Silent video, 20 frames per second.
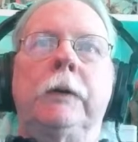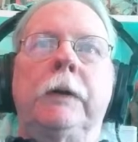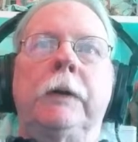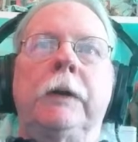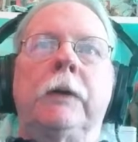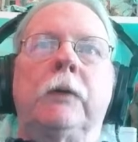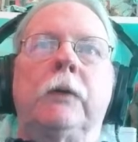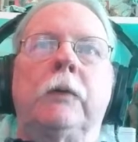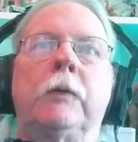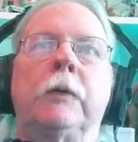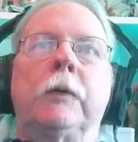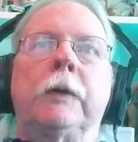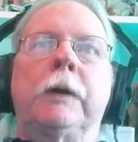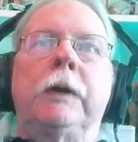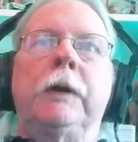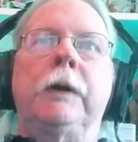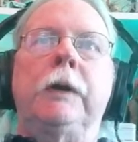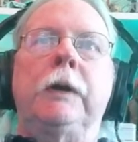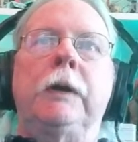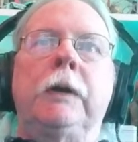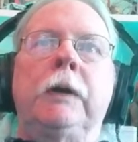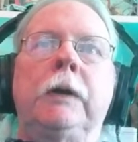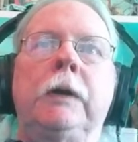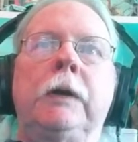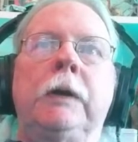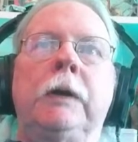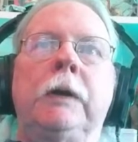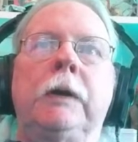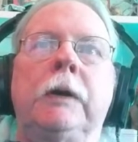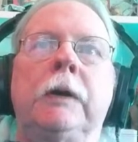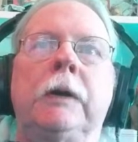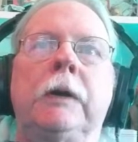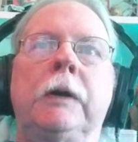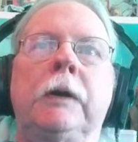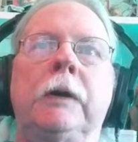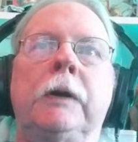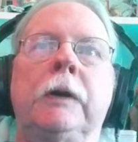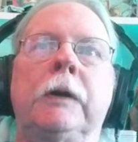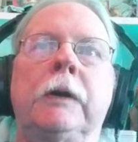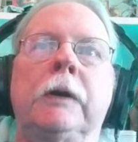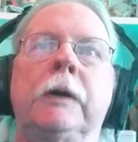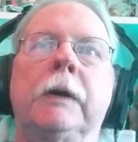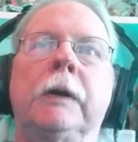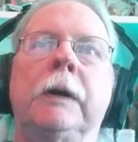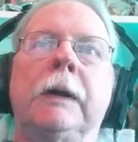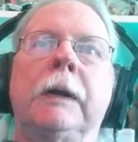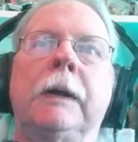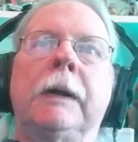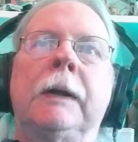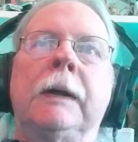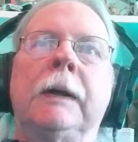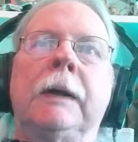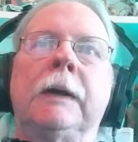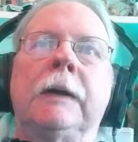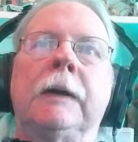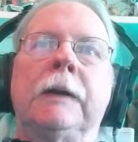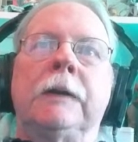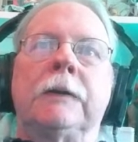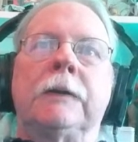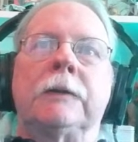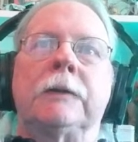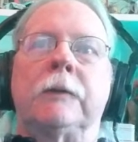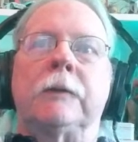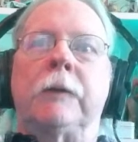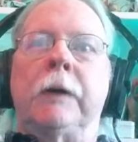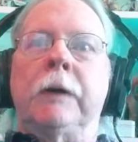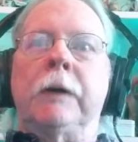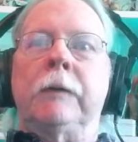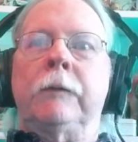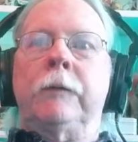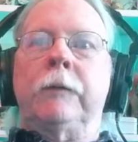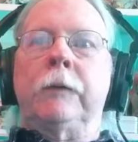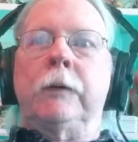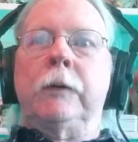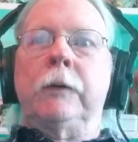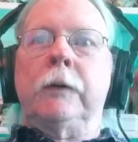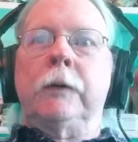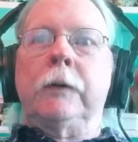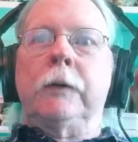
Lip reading: and over here is the right foot.